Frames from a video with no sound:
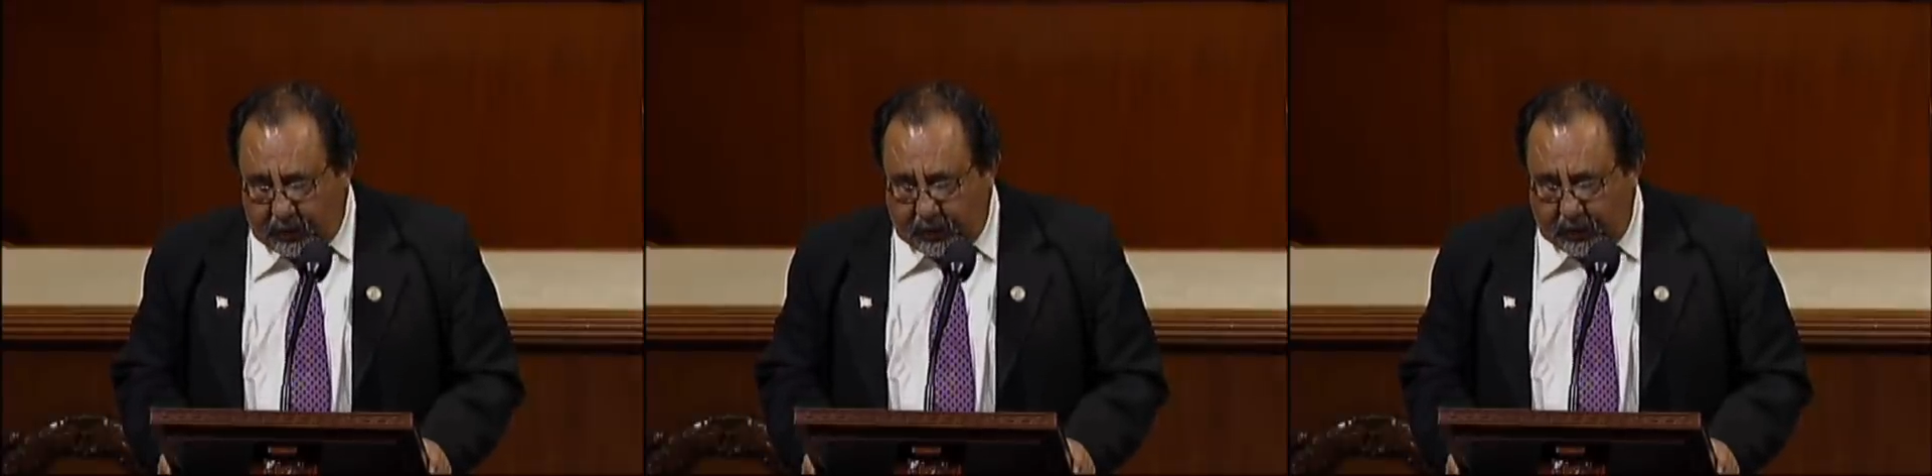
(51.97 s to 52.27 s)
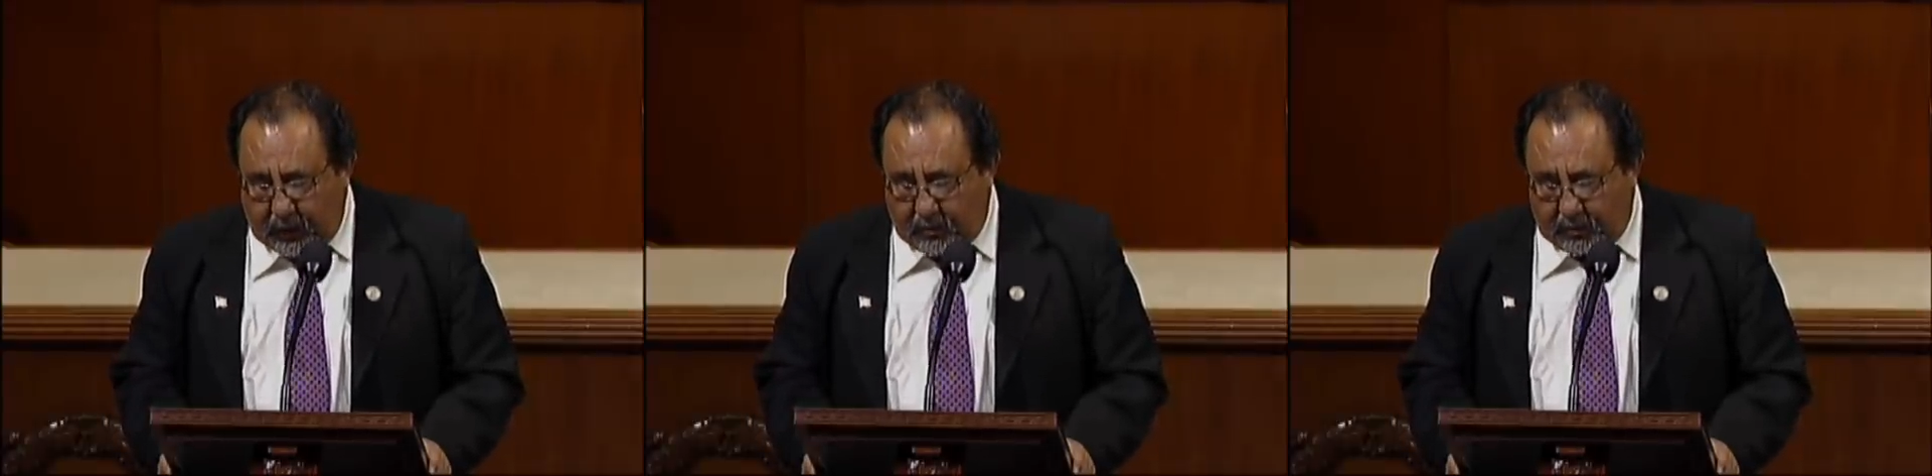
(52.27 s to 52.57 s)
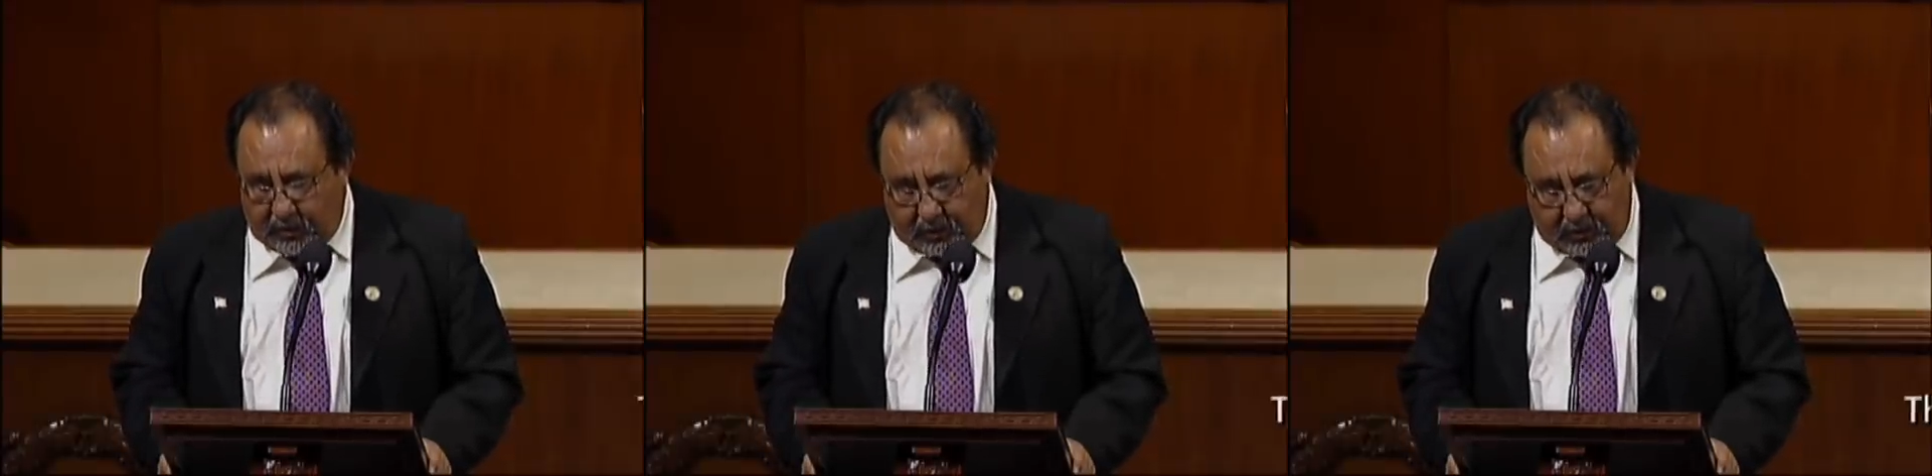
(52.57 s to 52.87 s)
and
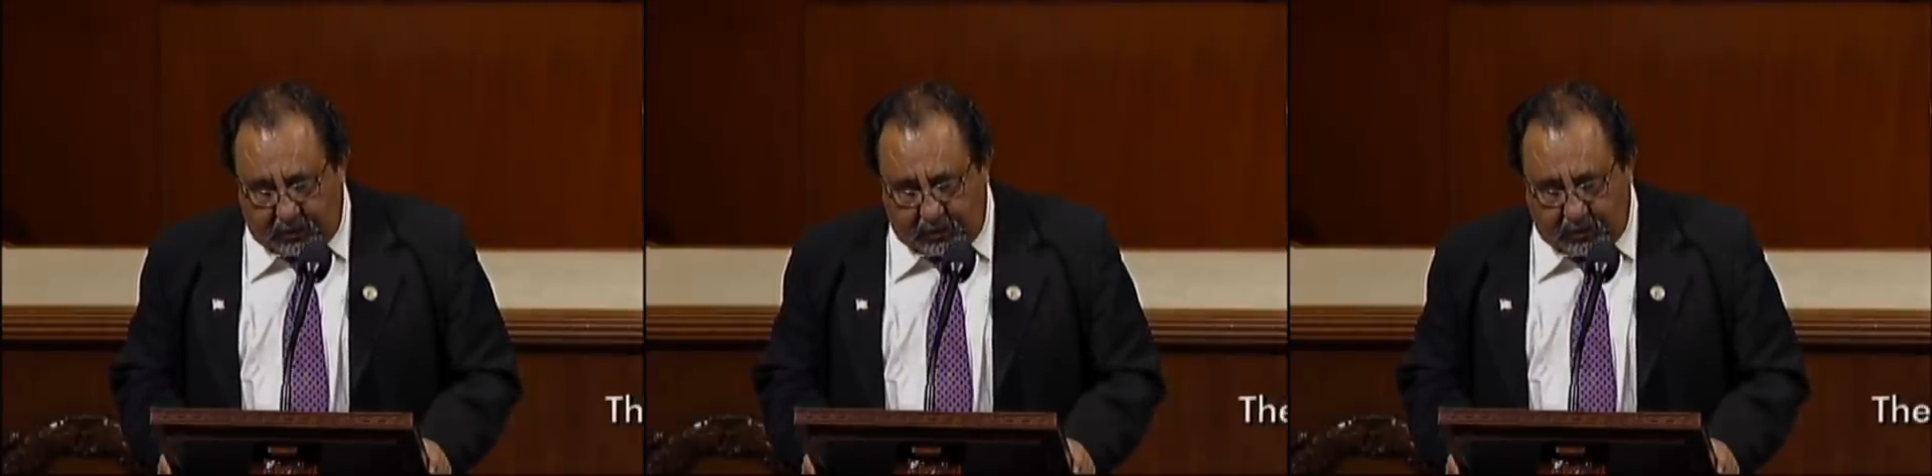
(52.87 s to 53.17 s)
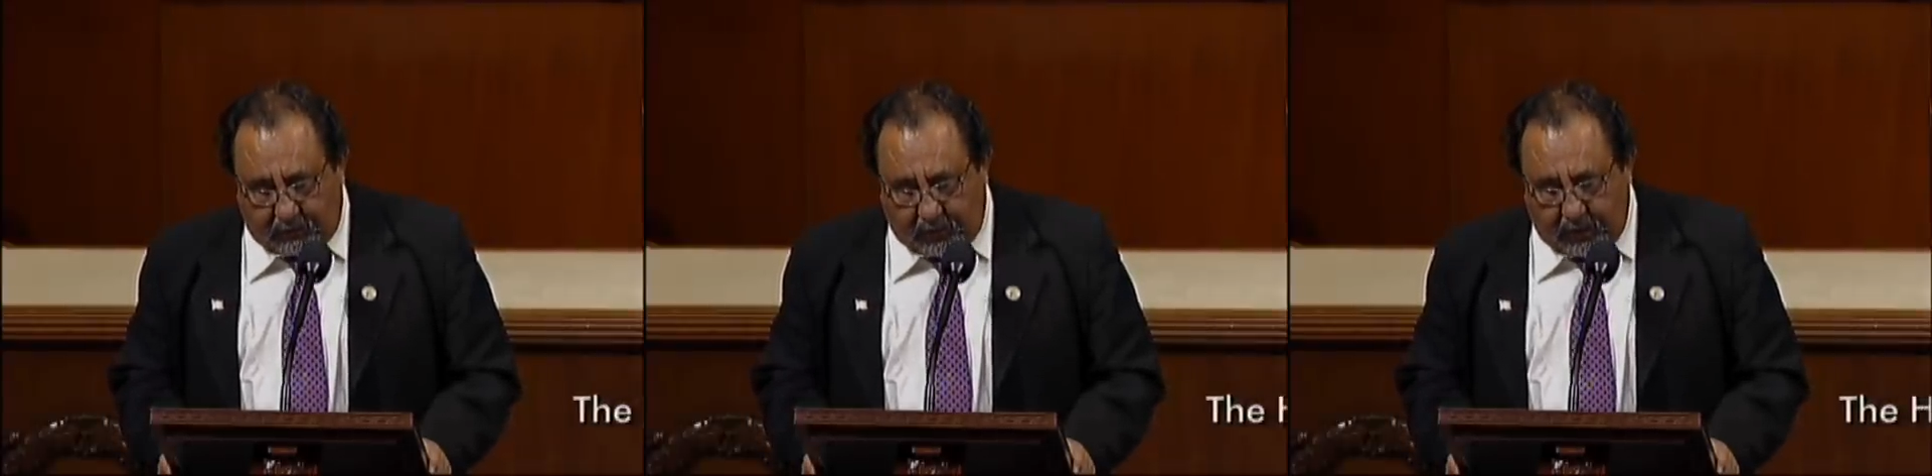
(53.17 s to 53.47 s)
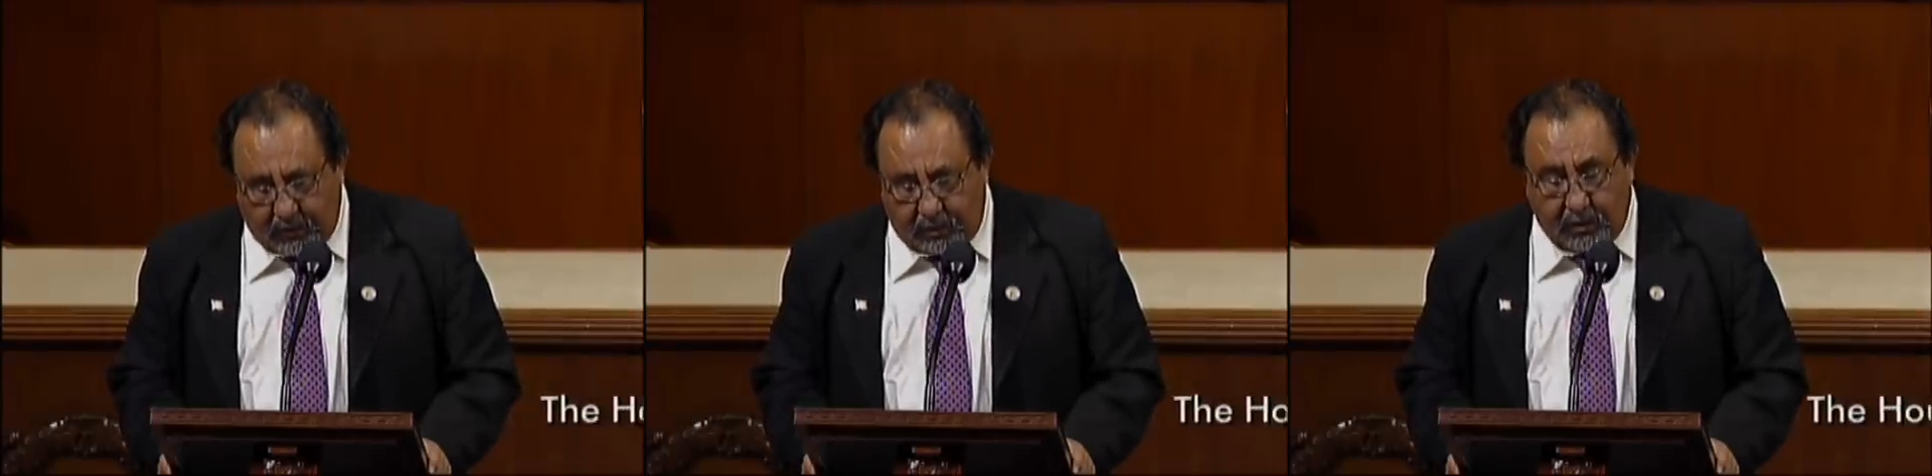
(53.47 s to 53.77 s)
allowing the citizens of our
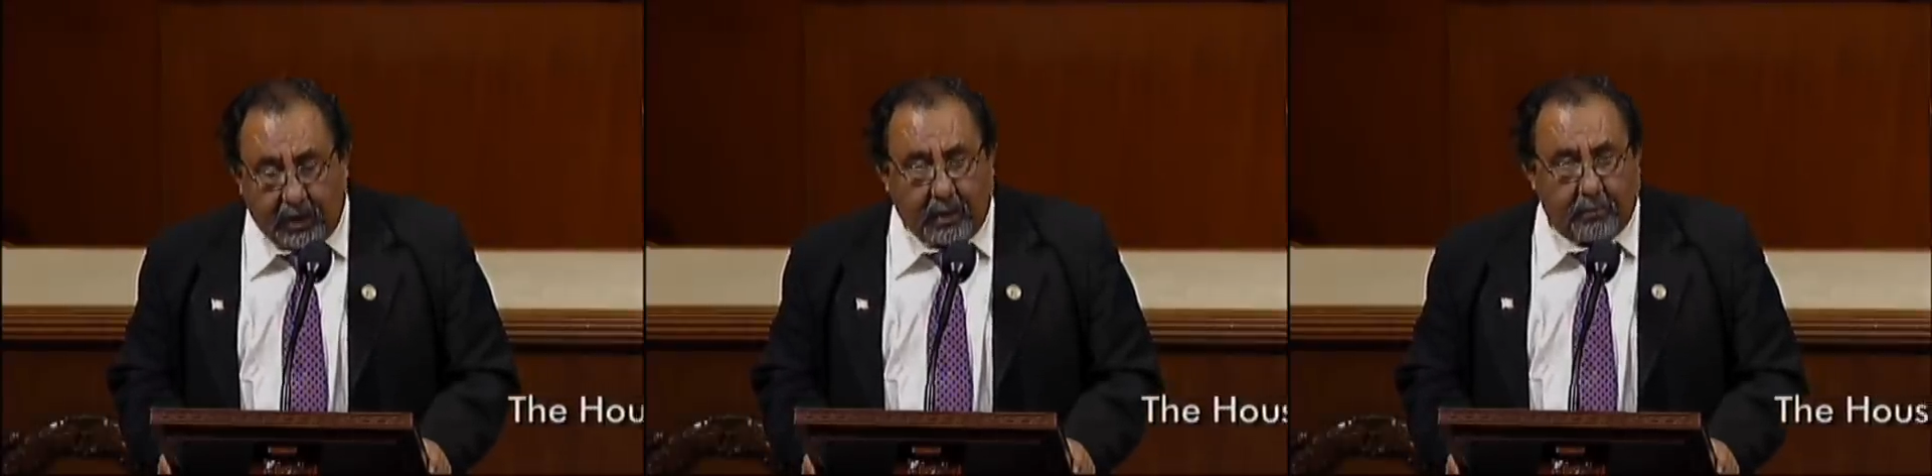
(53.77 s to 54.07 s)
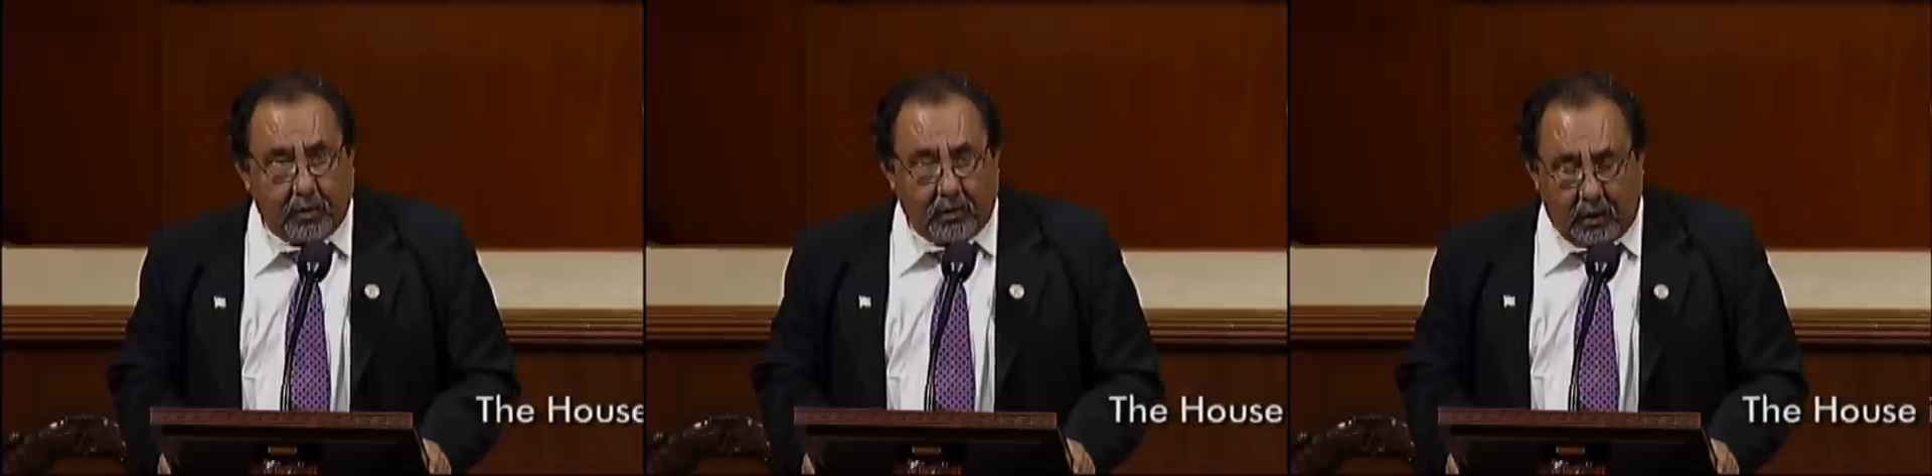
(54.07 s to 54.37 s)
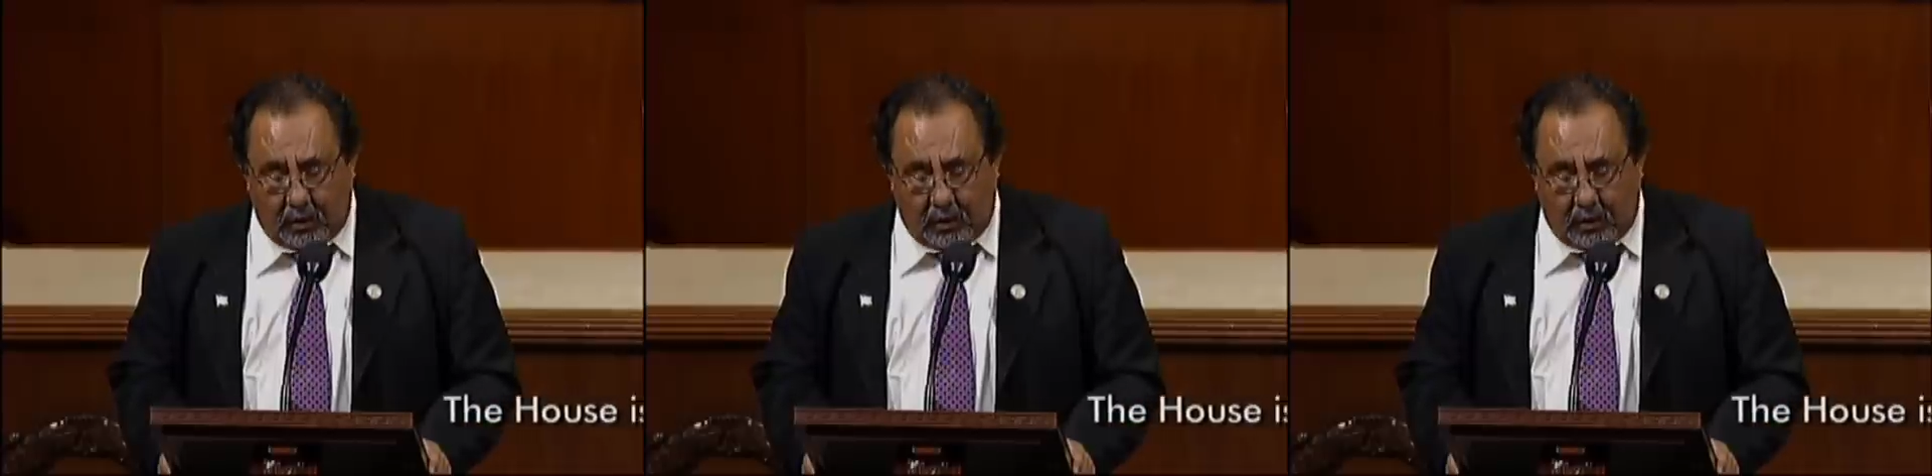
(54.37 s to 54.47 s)
nation's capital